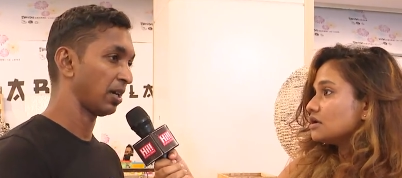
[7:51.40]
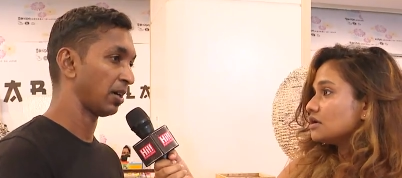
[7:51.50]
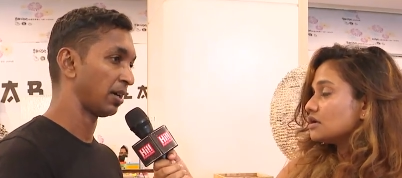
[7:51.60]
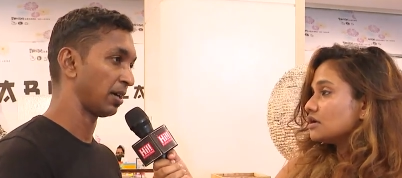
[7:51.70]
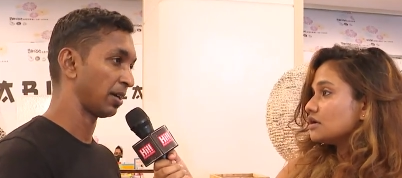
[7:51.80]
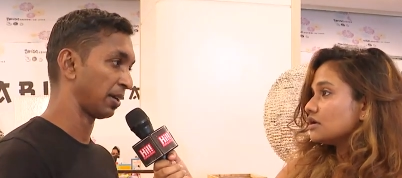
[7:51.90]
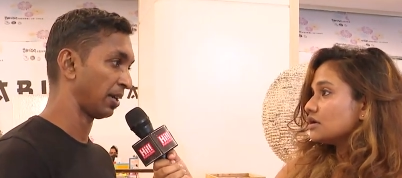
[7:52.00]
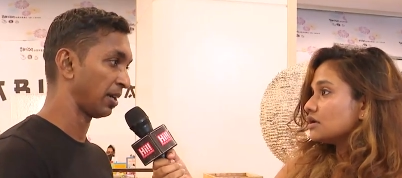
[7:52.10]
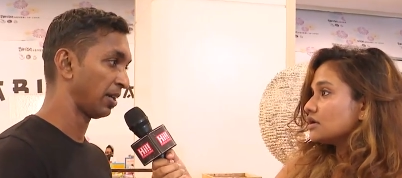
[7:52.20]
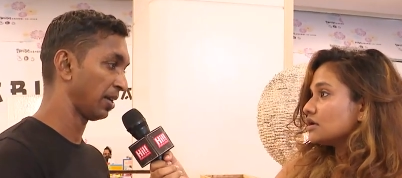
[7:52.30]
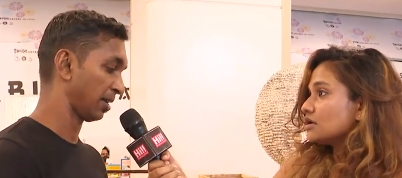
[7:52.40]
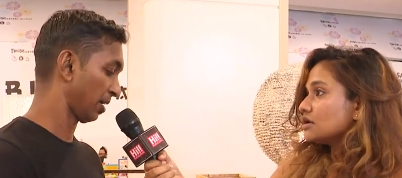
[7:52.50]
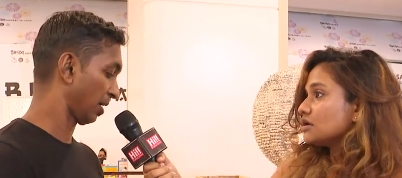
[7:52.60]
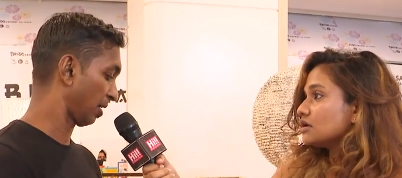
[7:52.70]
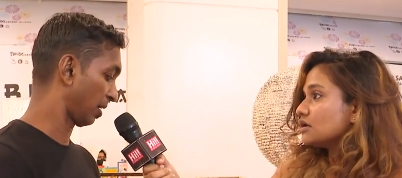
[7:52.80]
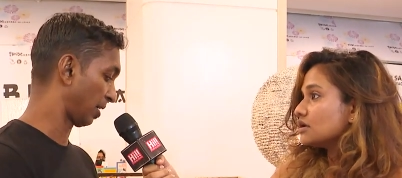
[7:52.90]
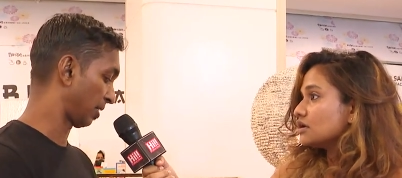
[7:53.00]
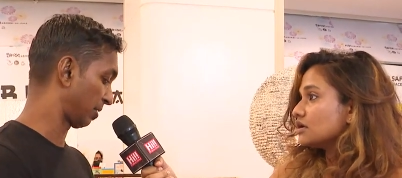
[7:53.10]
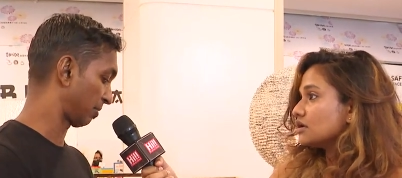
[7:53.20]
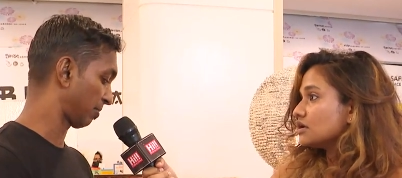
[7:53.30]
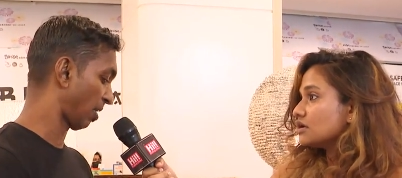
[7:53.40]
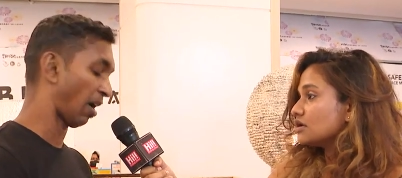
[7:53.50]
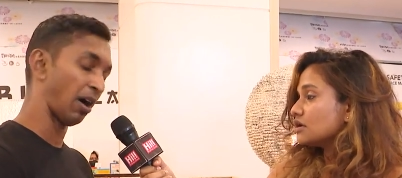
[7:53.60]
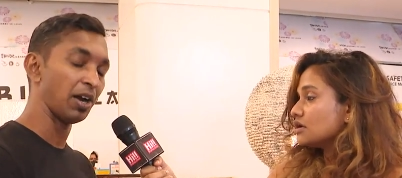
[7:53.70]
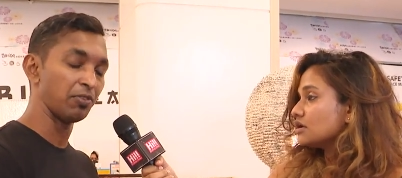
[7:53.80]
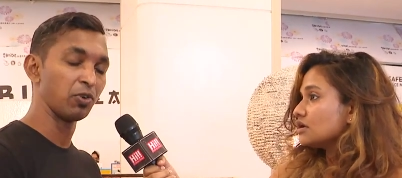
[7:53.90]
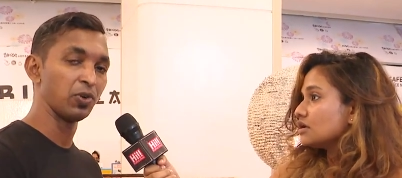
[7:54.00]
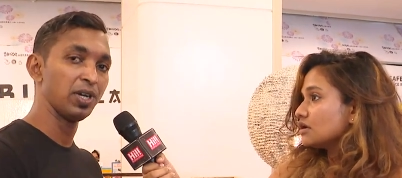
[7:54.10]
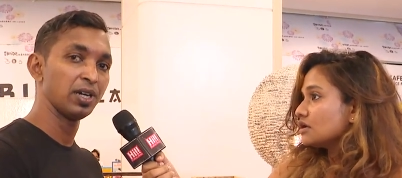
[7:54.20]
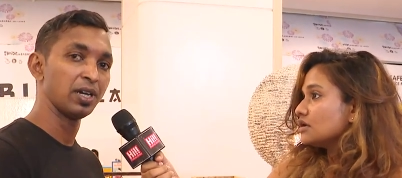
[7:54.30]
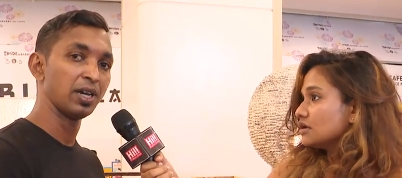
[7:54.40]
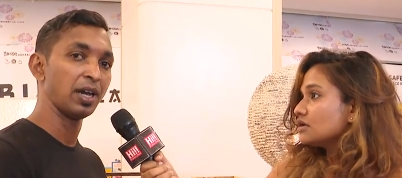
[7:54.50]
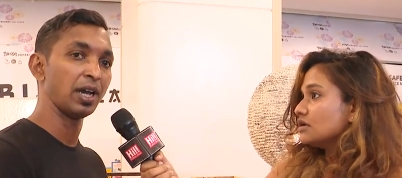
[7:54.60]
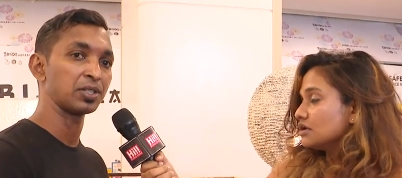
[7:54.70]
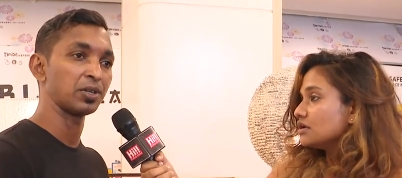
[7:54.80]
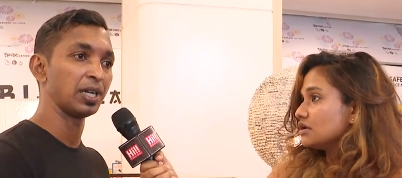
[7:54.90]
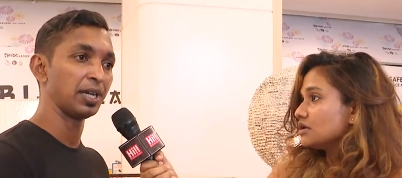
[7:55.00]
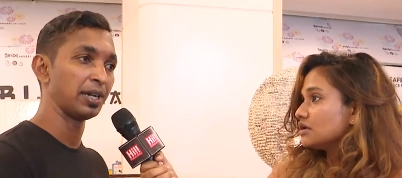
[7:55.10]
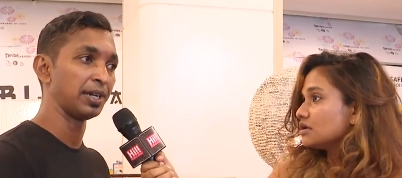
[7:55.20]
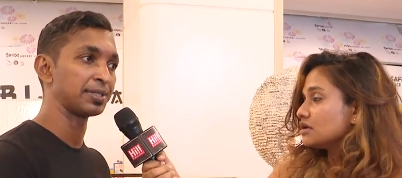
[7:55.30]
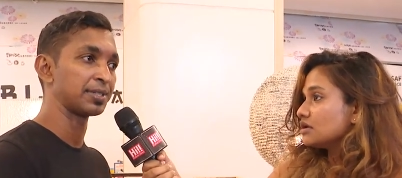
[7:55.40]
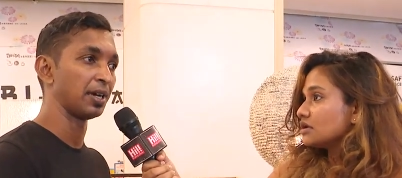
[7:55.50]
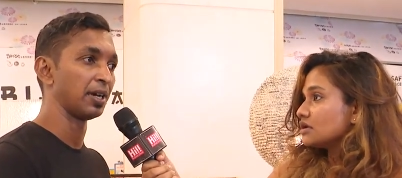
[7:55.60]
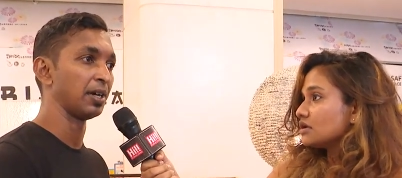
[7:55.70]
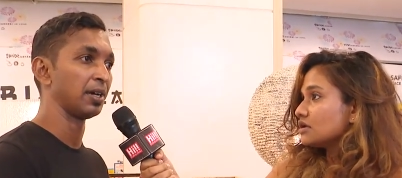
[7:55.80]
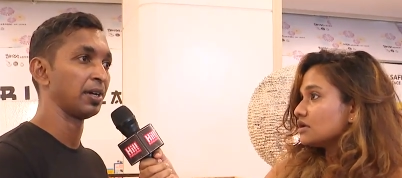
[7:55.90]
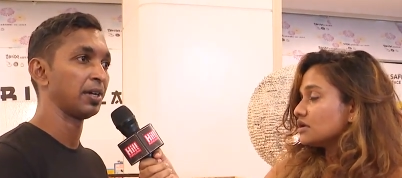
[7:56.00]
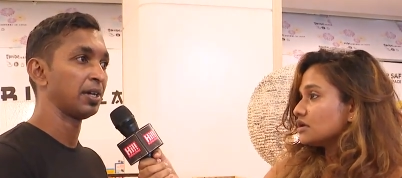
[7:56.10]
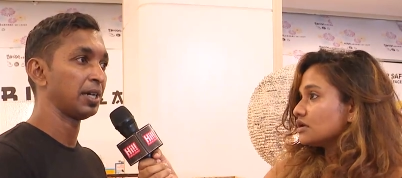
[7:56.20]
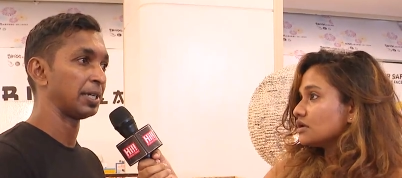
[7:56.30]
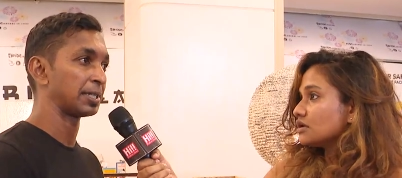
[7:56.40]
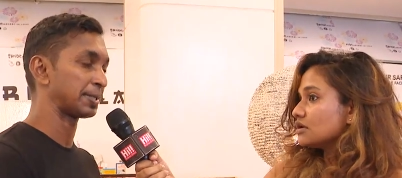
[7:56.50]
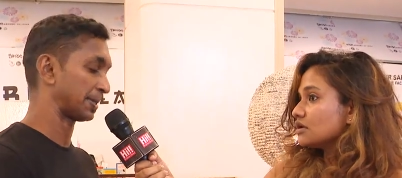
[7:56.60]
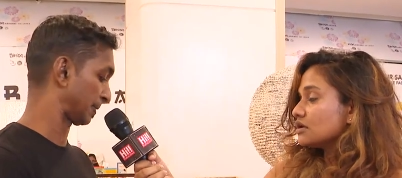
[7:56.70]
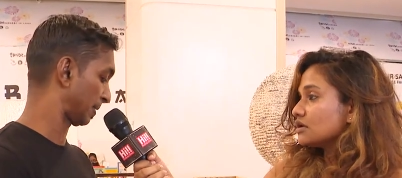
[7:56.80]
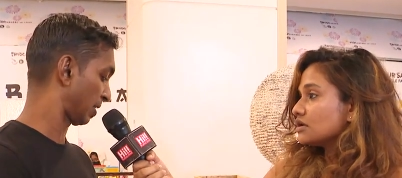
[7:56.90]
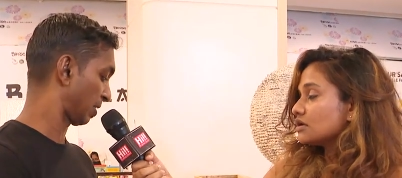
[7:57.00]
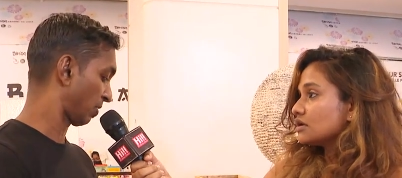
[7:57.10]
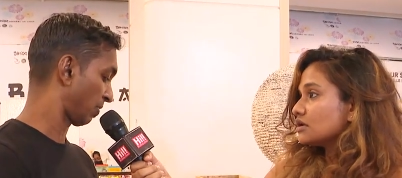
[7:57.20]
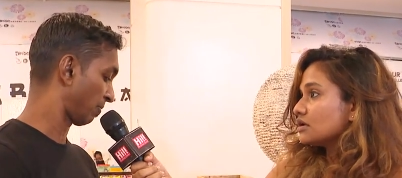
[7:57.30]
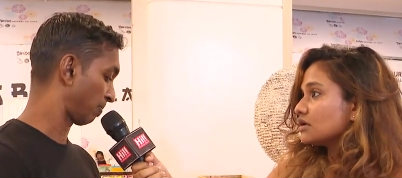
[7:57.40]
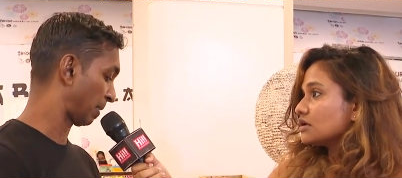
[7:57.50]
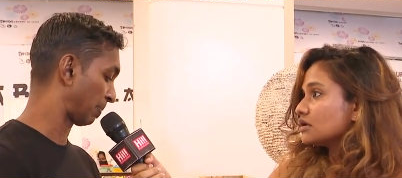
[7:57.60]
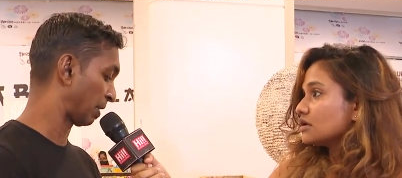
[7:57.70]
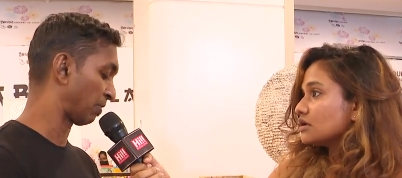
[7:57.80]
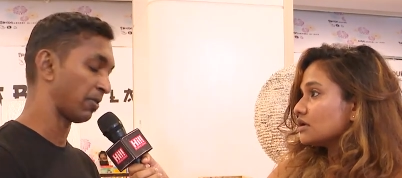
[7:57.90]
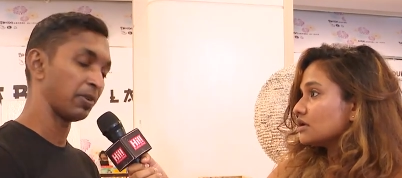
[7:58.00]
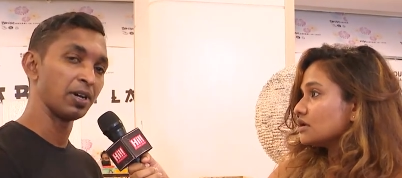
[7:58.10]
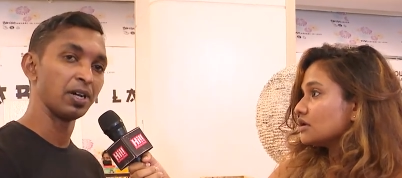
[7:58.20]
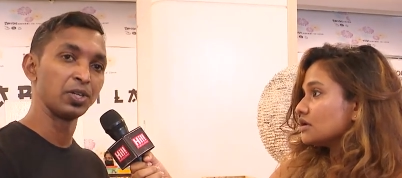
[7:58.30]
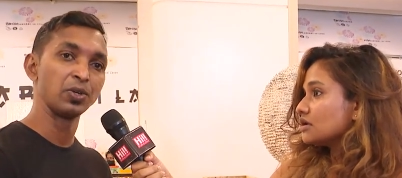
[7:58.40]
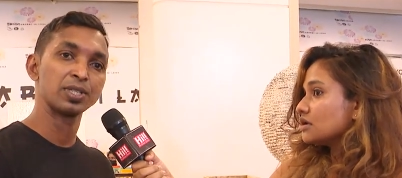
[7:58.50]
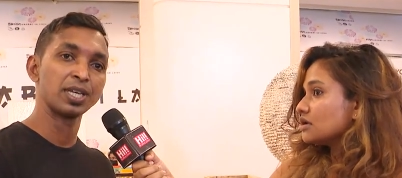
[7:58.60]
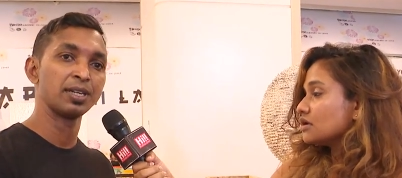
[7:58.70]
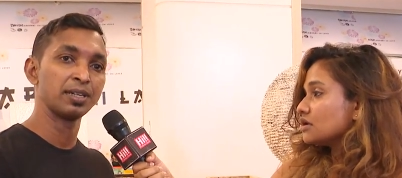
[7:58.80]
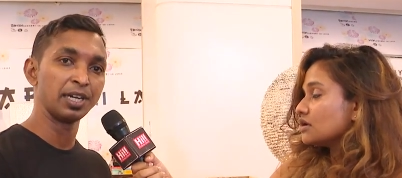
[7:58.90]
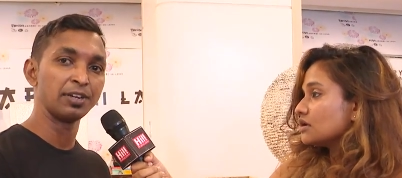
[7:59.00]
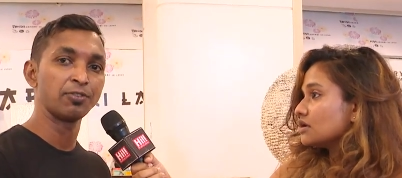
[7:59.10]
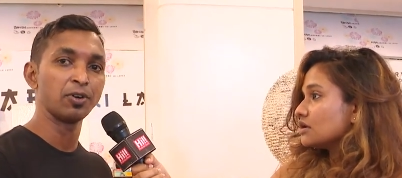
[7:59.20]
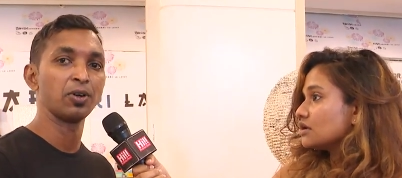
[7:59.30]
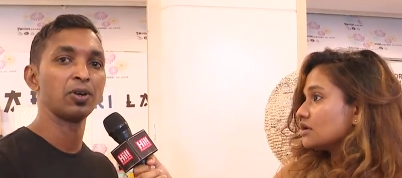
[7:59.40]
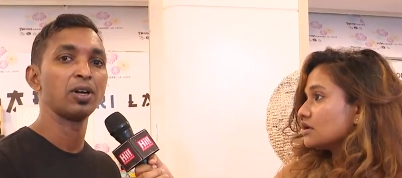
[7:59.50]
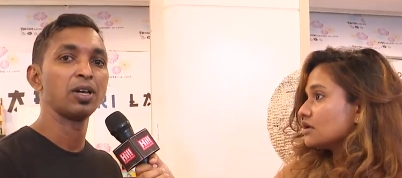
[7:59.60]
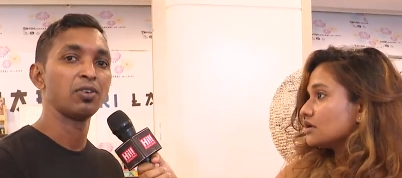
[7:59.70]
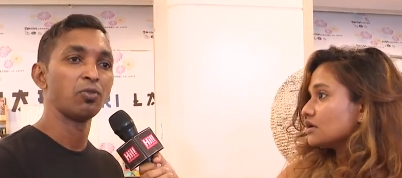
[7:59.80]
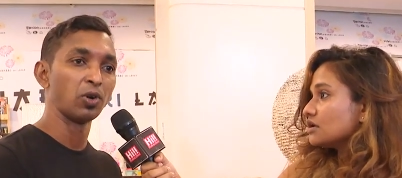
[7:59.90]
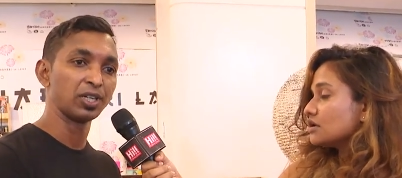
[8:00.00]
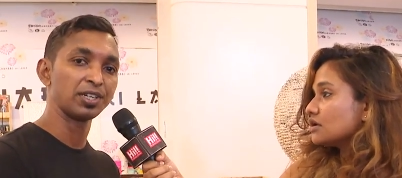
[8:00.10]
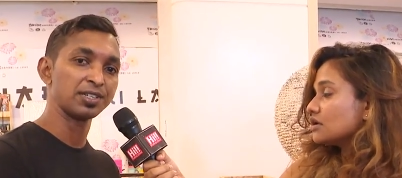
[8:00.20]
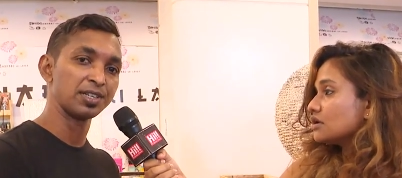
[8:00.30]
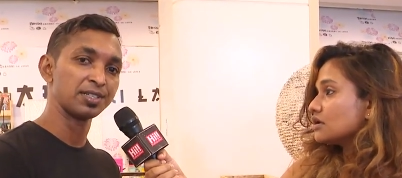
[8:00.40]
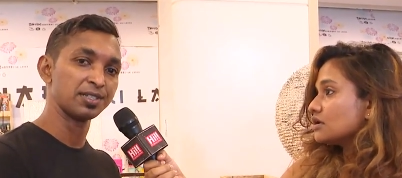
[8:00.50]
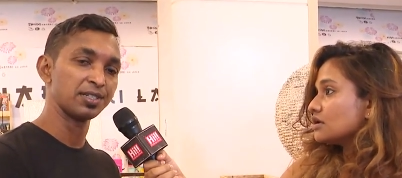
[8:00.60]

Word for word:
Speaker 1: uh, really uh, hard wood. Actually, it's, uh, it's people are using it for water resist